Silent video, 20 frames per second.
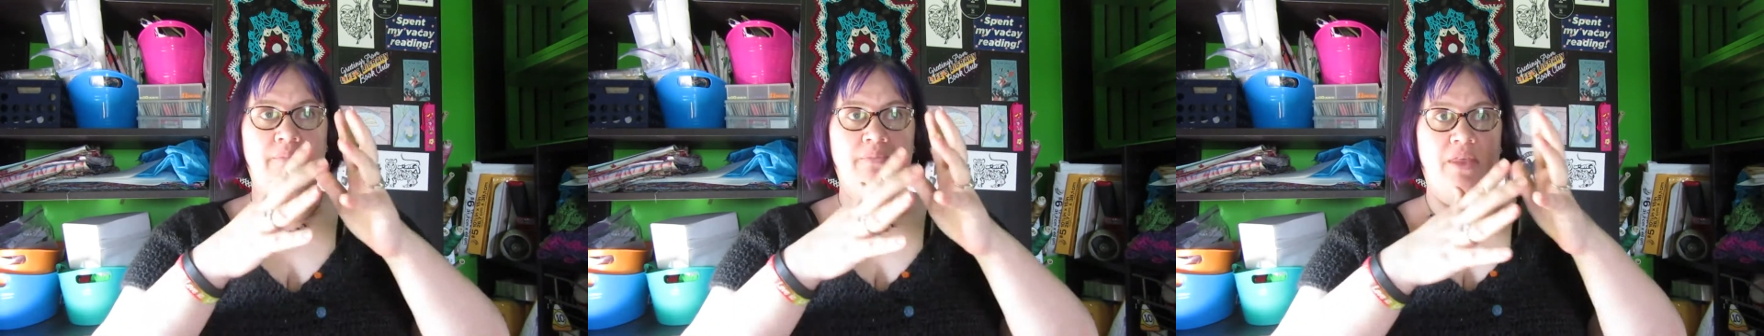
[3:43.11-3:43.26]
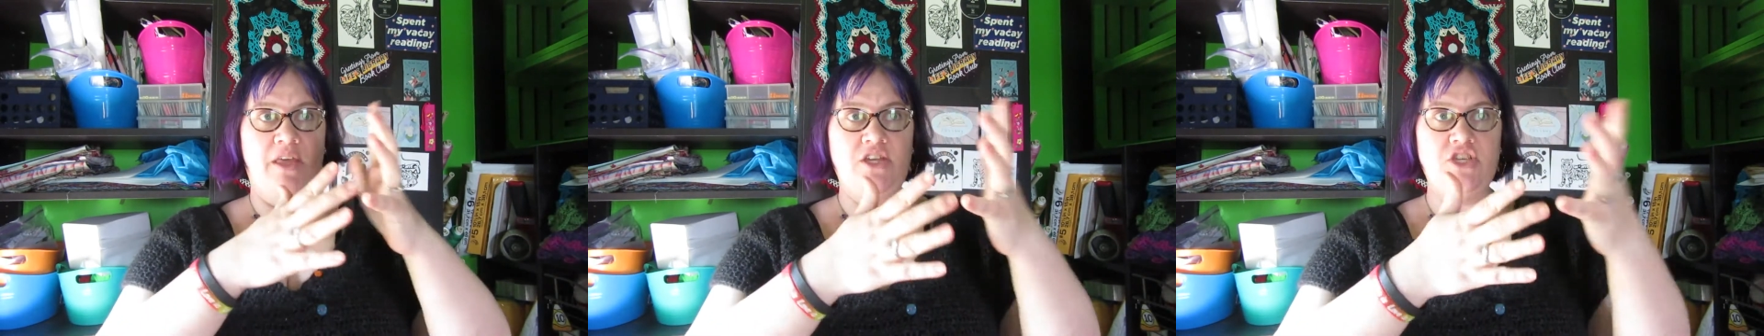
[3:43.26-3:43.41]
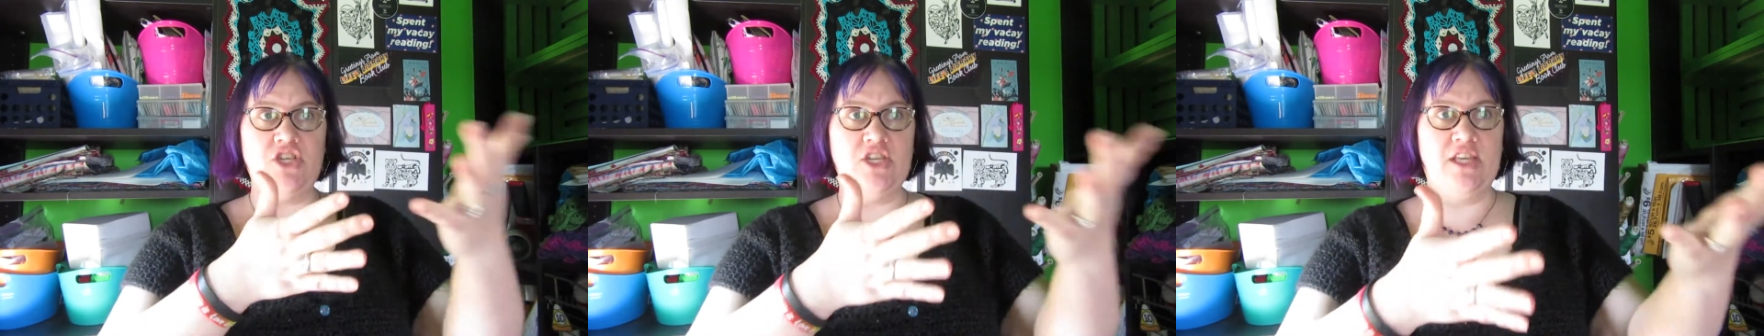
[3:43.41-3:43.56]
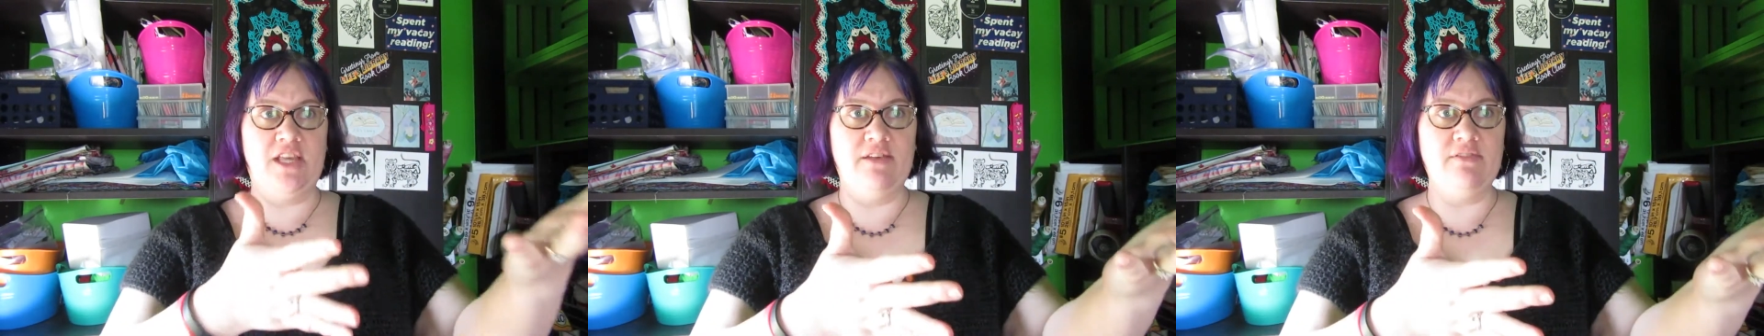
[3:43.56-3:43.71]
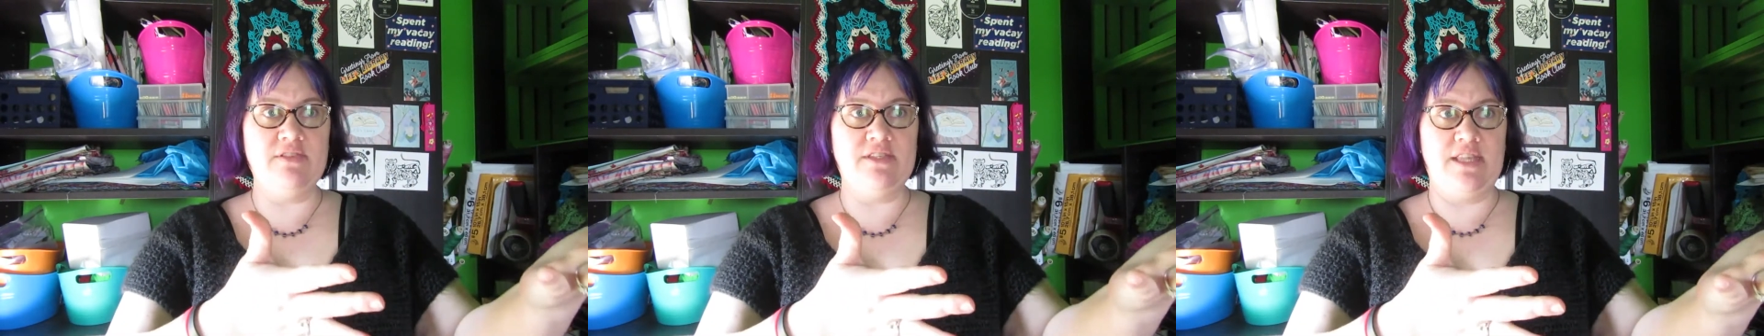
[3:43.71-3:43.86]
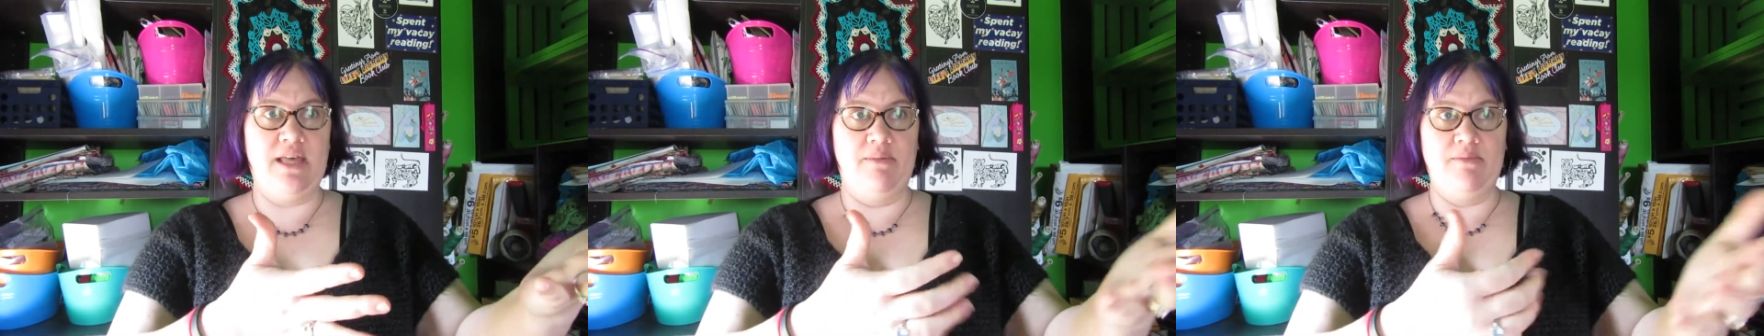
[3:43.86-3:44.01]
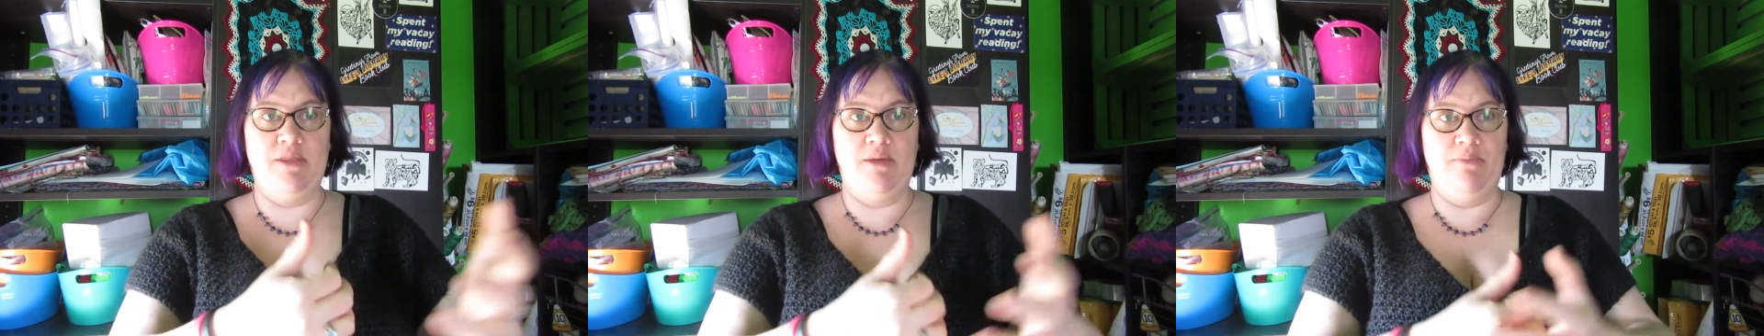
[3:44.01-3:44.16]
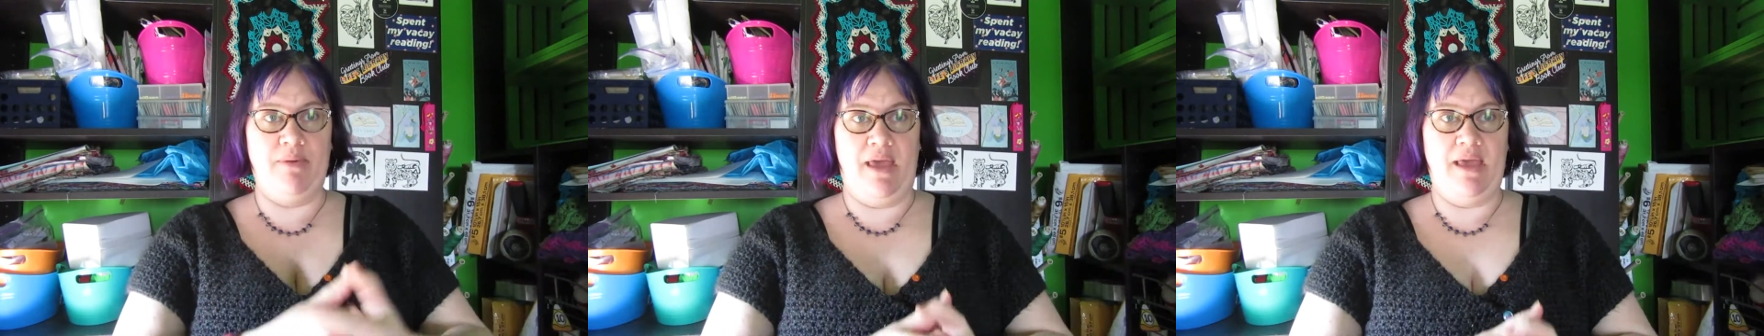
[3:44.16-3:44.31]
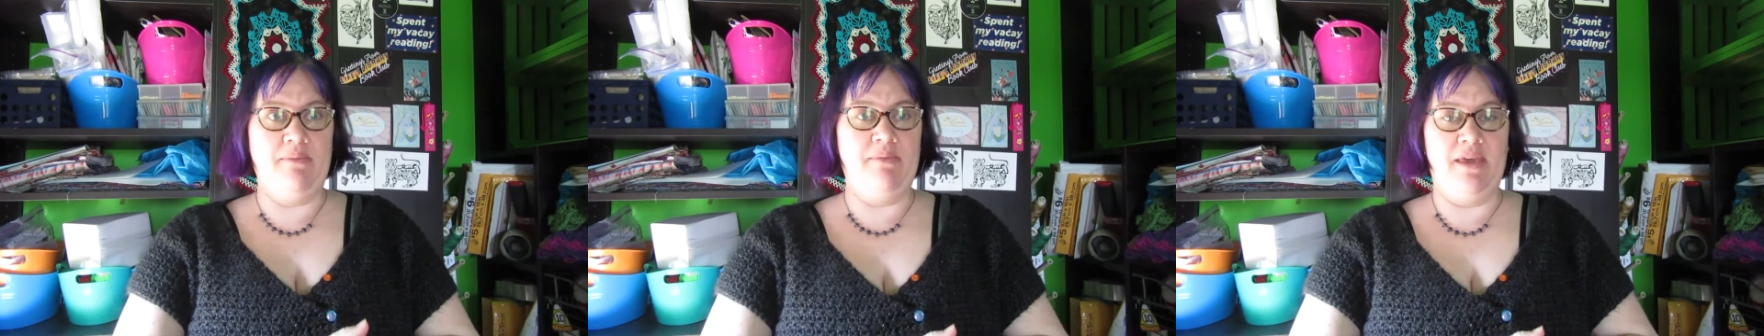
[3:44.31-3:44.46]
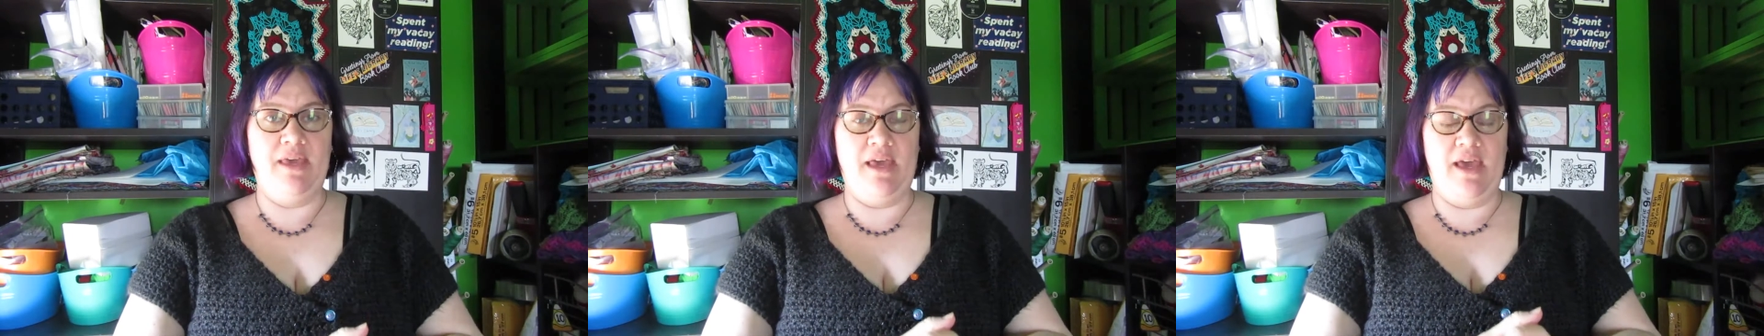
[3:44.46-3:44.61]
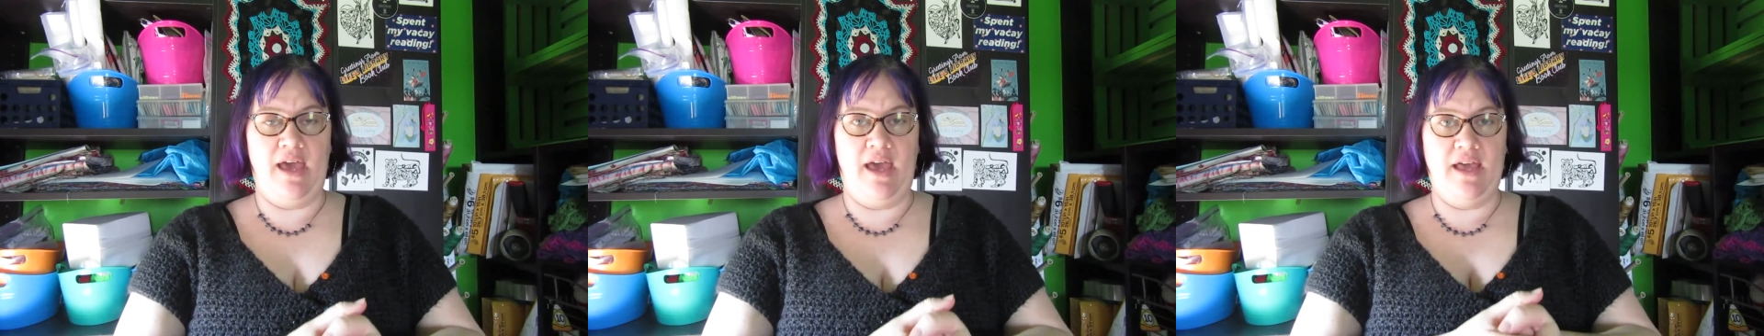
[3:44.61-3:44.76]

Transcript: and she gives them the baby,